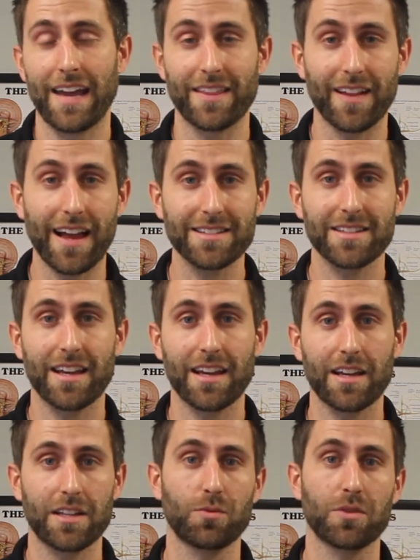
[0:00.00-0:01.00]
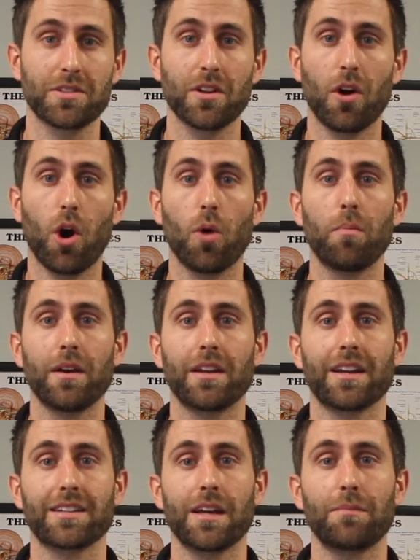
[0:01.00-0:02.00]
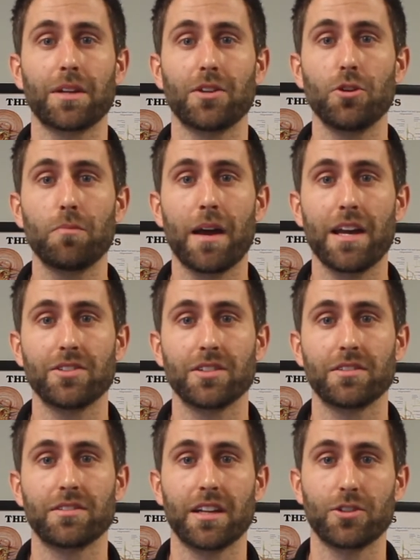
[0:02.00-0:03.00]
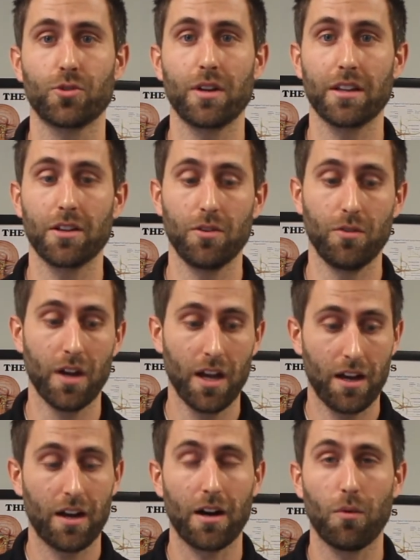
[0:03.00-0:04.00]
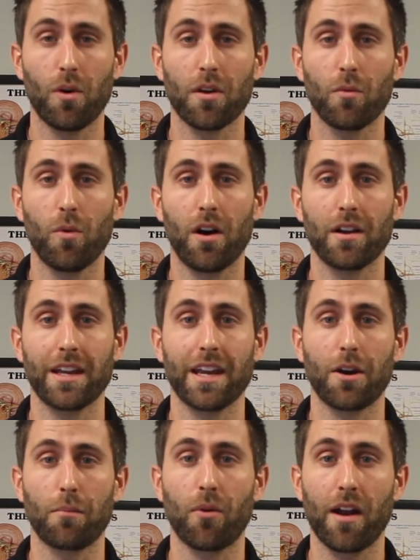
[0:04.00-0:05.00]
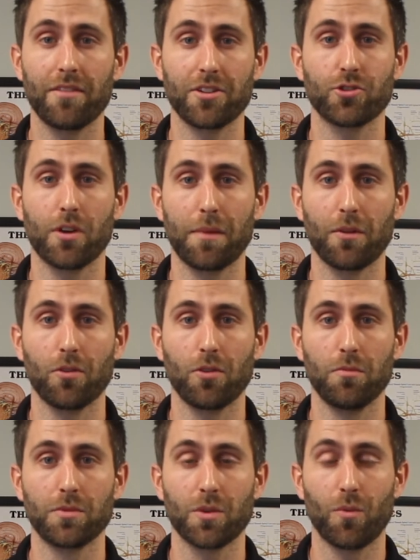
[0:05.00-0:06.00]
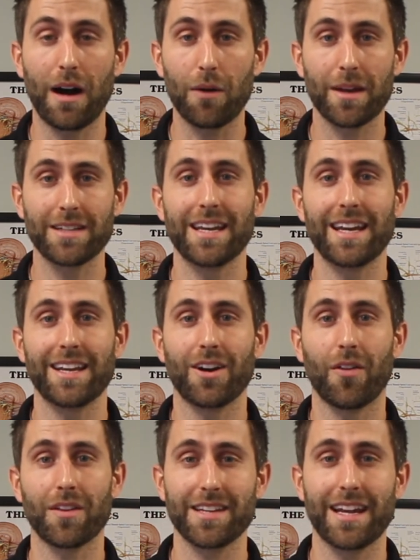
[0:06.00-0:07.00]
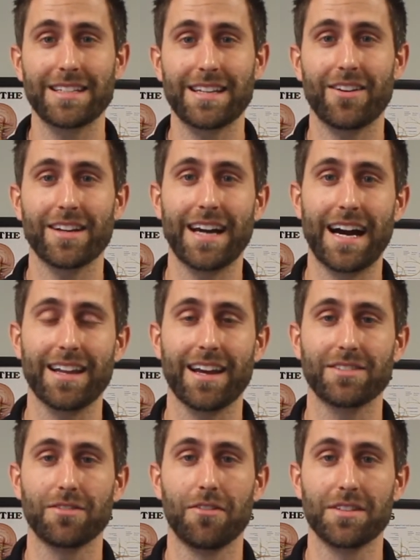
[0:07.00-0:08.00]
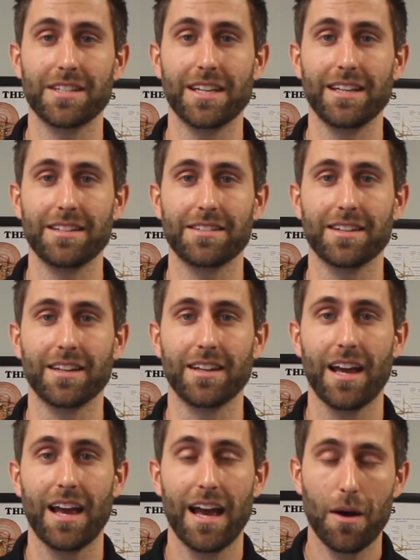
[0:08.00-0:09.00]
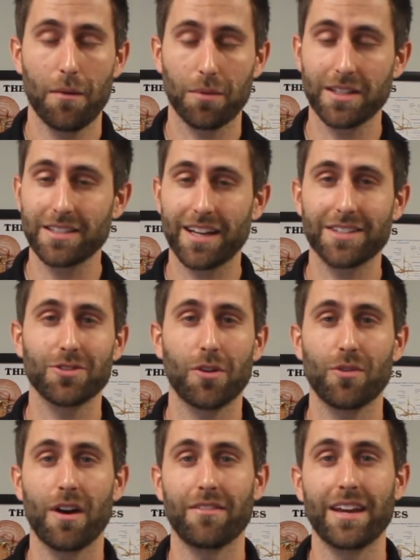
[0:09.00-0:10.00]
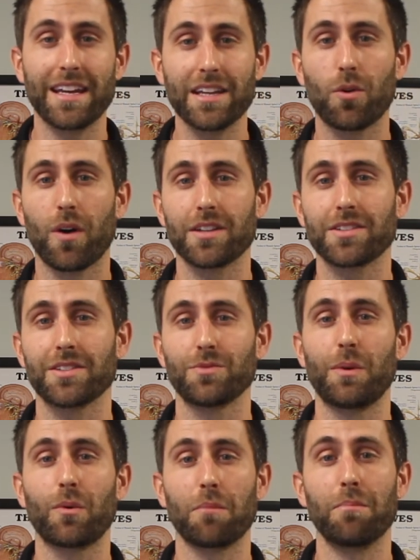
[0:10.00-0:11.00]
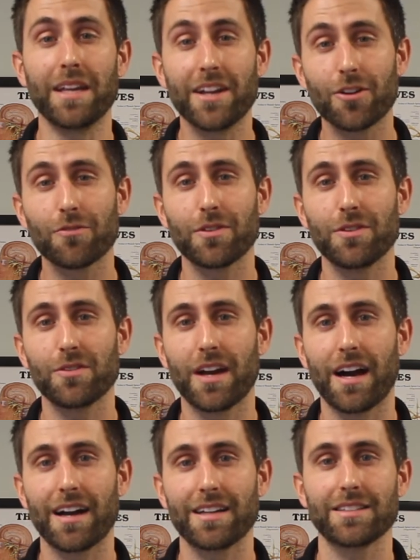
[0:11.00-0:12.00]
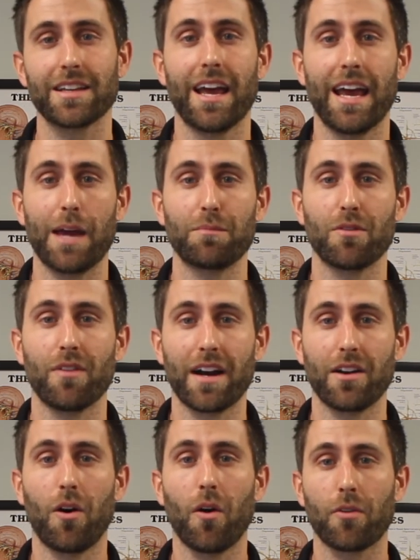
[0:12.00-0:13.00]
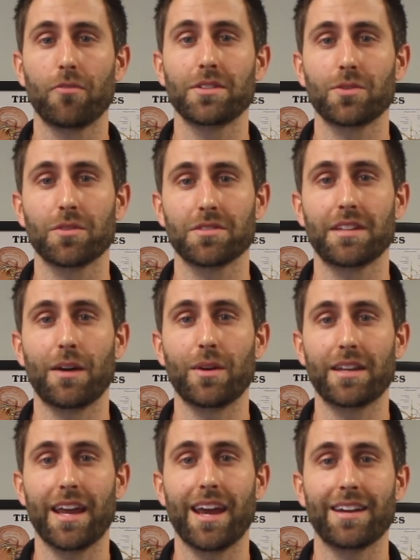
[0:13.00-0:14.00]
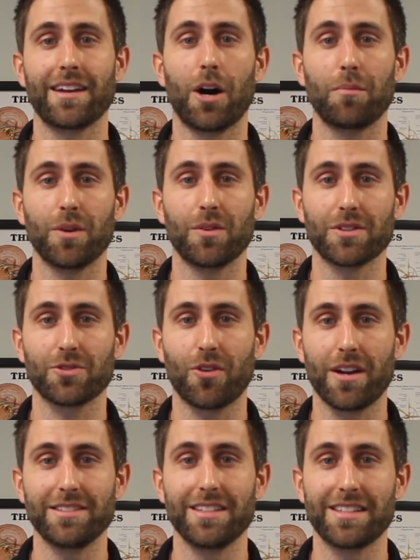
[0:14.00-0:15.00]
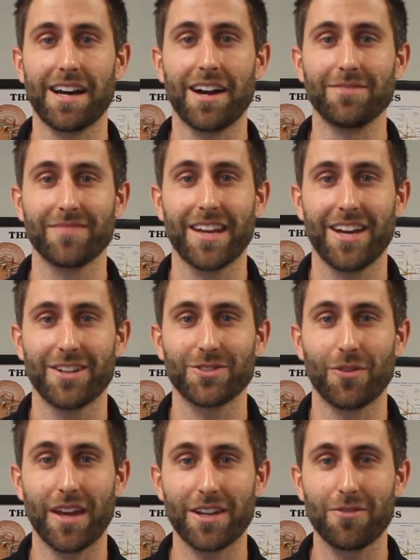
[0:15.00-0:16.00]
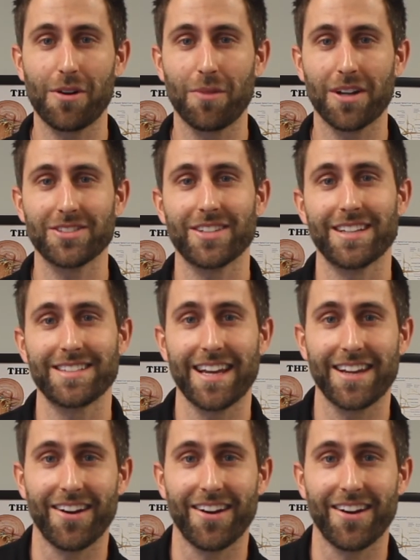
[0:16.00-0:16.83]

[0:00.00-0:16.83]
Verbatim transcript: The last thing is we're still open and accepting new patients and treating you uh, one-on-one in our private treatment rooms while maintaining all the sanitary guidelines for the C D C. Please let us know if you have any questions. We want to be here for you guys and provide all the resources that we can to help you in this crazy time. So thank you very much and take